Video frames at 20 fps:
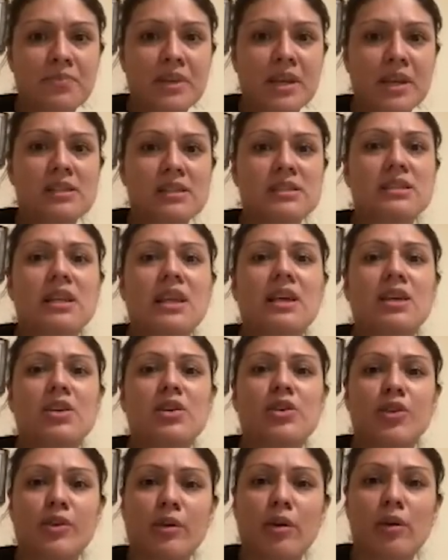into like
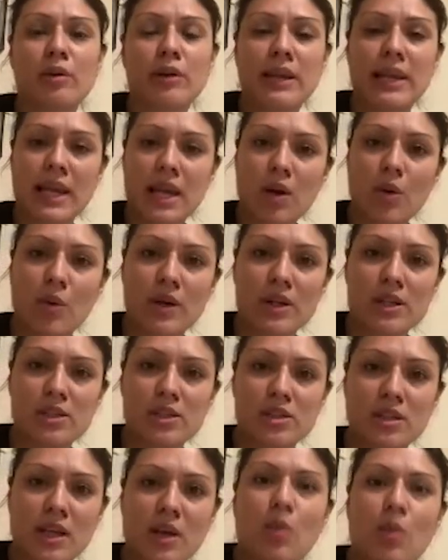your own
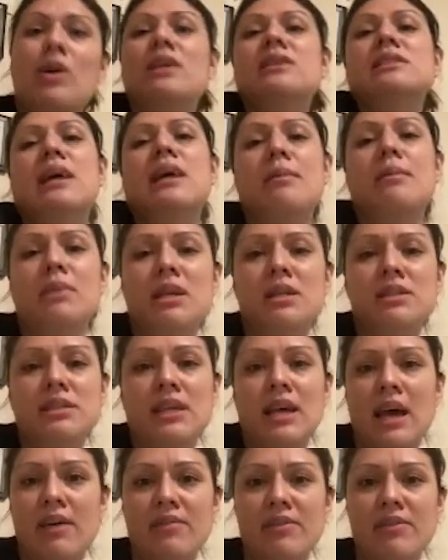language. Like, what does that mean
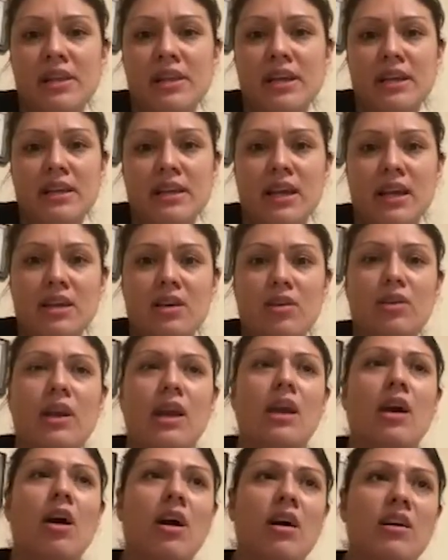to Evelyn? Like,
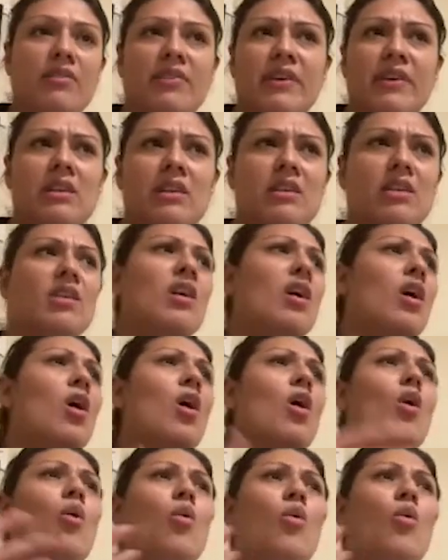okay, heart failure.
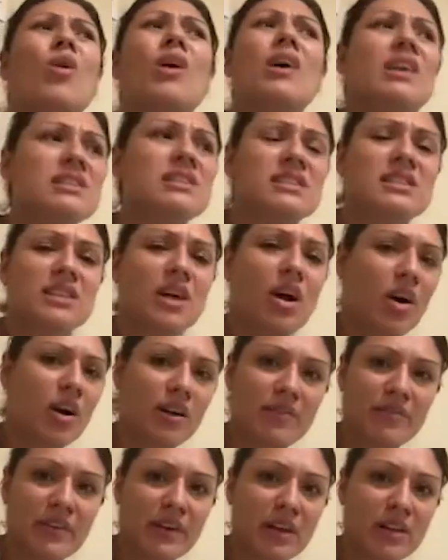What is
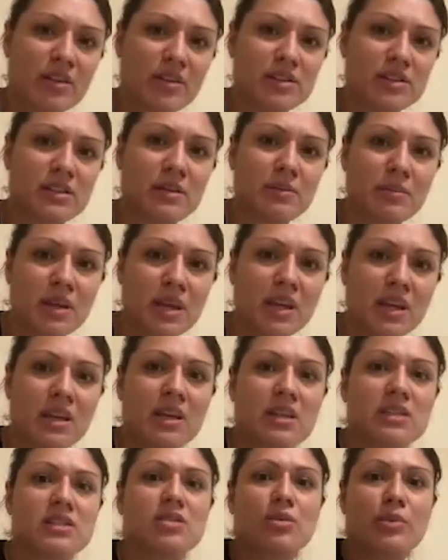heart to me?
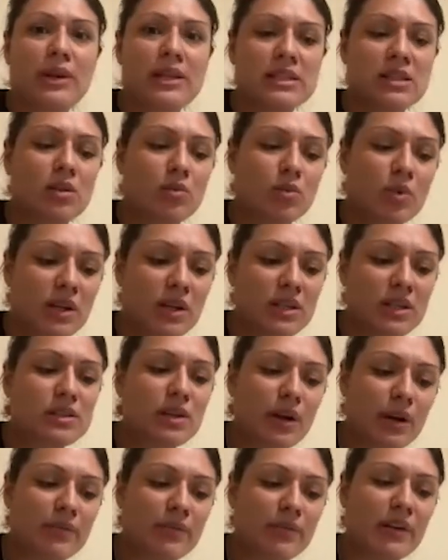And so write down, what is
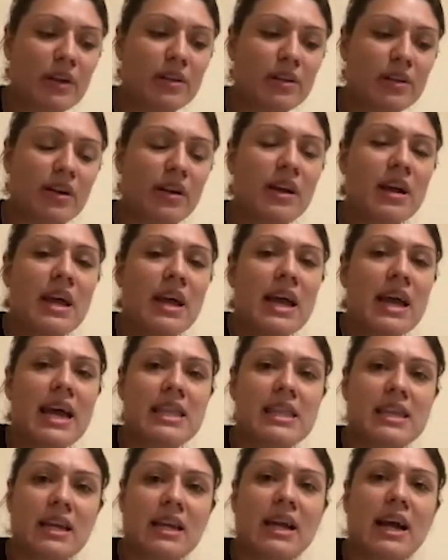heart failure?
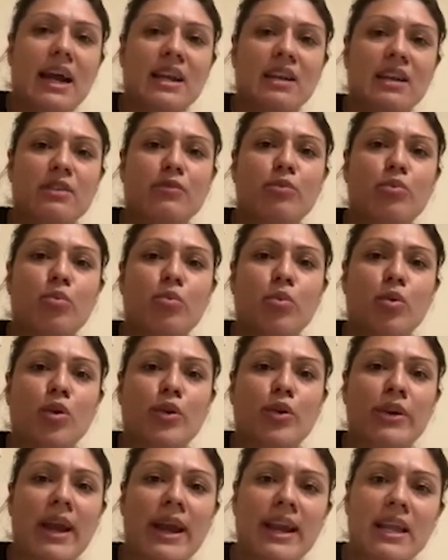And then kind of
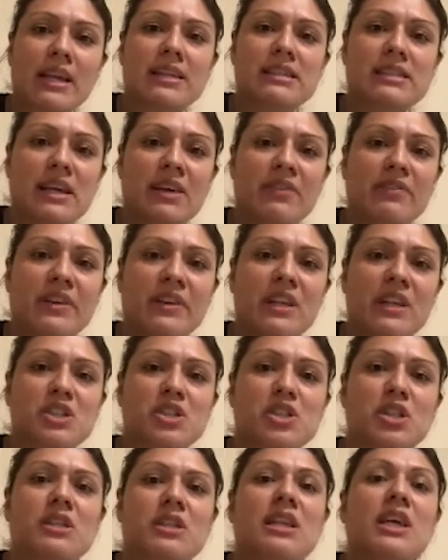creating a
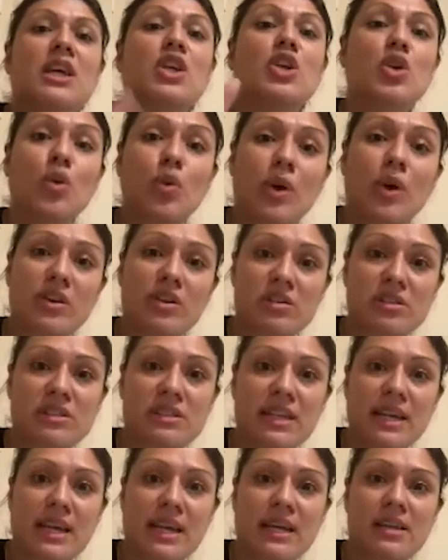definition that you
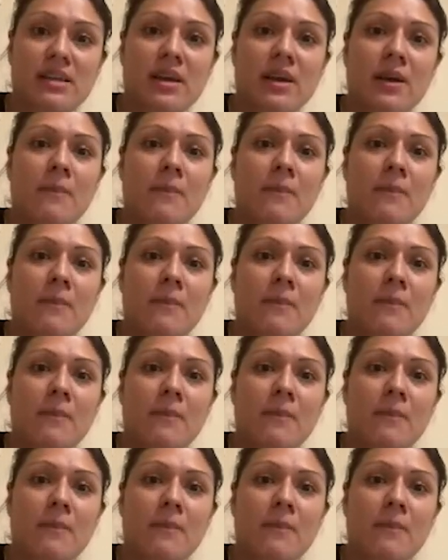understand